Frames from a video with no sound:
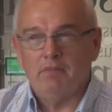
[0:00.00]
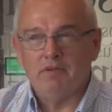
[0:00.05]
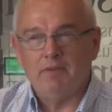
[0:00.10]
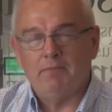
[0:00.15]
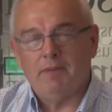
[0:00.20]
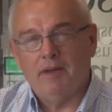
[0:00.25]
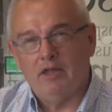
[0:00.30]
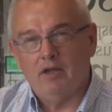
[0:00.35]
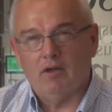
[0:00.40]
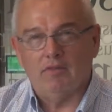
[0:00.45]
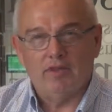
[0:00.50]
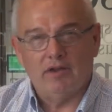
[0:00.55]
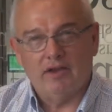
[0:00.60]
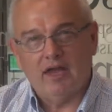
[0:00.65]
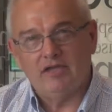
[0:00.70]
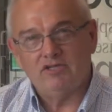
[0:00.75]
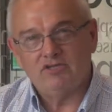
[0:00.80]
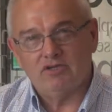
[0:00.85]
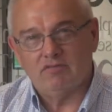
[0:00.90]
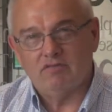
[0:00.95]
depending on the
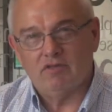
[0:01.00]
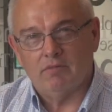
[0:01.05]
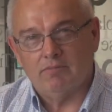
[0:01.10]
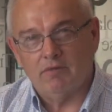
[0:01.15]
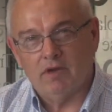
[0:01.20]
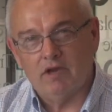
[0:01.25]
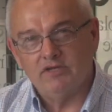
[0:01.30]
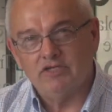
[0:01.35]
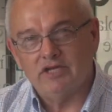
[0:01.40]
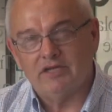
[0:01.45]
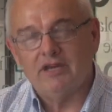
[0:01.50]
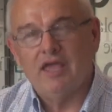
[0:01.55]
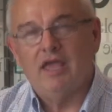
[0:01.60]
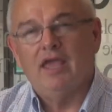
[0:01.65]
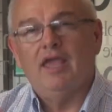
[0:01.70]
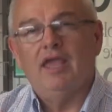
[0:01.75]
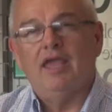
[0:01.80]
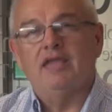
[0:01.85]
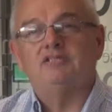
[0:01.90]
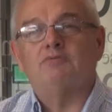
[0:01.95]
nature of the project,
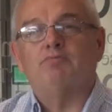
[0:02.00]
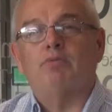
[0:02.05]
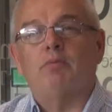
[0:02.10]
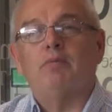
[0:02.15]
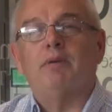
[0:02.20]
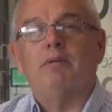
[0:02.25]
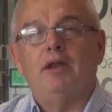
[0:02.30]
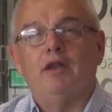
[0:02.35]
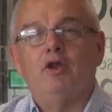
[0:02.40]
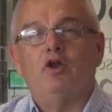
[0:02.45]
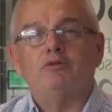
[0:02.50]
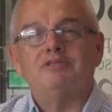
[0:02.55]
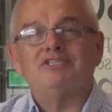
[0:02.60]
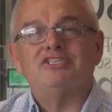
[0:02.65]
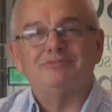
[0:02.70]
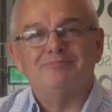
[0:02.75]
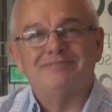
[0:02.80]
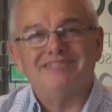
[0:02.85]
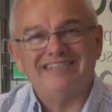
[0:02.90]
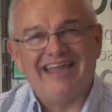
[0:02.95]
it's probably not
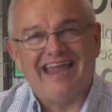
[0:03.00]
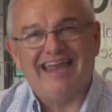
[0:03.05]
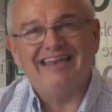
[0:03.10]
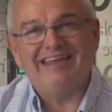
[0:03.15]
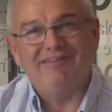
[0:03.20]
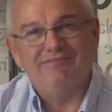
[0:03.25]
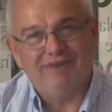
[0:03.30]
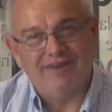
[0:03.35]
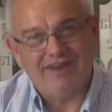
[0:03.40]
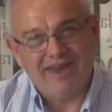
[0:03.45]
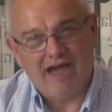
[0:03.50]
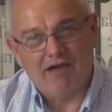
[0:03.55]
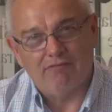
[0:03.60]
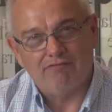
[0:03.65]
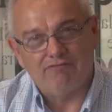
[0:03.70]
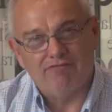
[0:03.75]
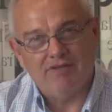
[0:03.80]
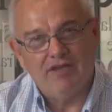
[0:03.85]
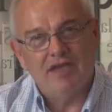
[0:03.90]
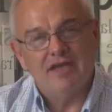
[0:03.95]
substantive
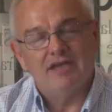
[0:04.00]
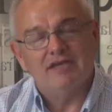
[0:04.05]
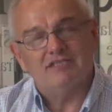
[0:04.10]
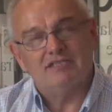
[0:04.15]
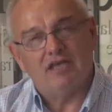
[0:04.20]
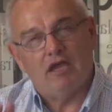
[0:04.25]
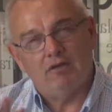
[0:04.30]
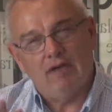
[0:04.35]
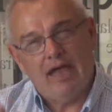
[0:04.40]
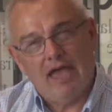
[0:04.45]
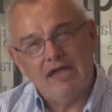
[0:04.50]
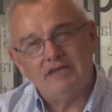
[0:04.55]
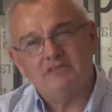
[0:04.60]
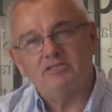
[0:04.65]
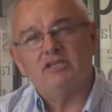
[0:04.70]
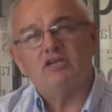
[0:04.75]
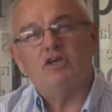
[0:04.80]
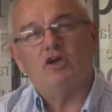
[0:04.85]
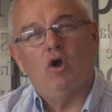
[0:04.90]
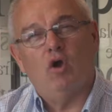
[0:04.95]
enough. So
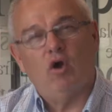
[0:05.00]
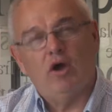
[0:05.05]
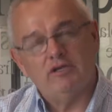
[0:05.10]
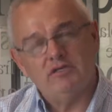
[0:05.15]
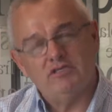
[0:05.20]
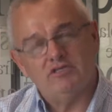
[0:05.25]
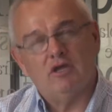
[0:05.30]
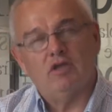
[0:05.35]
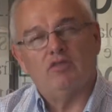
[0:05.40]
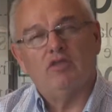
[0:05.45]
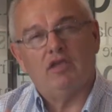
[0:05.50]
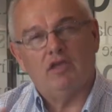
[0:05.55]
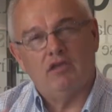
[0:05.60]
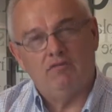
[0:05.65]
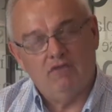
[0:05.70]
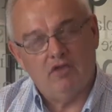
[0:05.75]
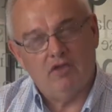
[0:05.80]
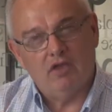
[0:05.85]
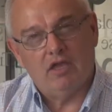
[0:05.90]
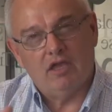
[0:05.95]
as a guidance, I think
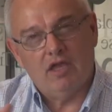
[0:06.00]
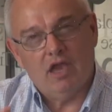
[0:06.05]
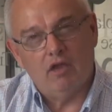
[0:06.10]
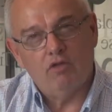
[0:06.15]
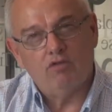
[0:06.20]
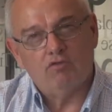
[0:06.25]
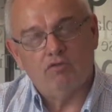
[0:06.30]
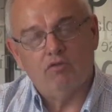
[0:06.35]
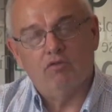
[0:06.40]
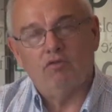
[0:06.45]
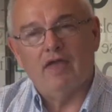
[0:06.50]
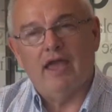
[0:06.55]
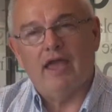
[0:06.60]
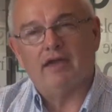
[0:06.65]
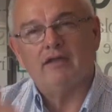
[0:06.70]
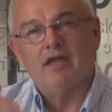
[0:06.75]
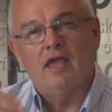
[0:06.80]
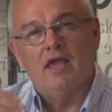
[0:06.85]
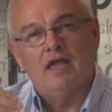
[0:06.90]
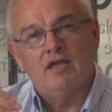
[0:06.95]
if you can go through
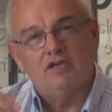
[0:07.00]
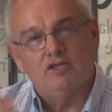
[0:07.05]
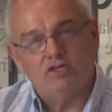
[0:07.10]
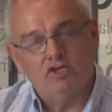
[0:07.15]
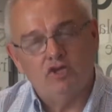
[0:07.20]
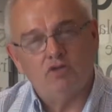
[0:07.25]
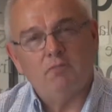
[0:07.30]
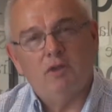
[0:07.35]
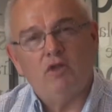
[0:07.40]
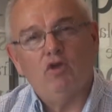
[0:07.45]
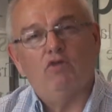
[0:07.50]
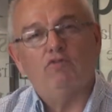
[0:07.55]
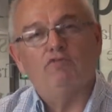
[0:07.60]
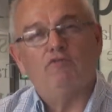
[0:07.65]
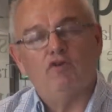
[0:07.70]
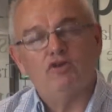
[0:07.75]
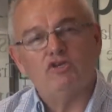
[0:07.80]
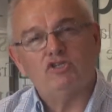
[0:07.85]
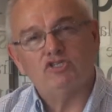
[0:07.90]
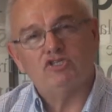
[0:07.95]
that, shoot me your
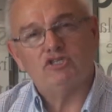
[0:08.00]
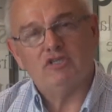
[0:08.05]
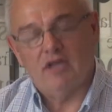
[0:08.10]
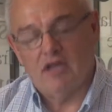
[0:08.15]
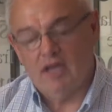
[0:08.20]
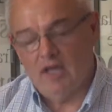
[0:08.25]
first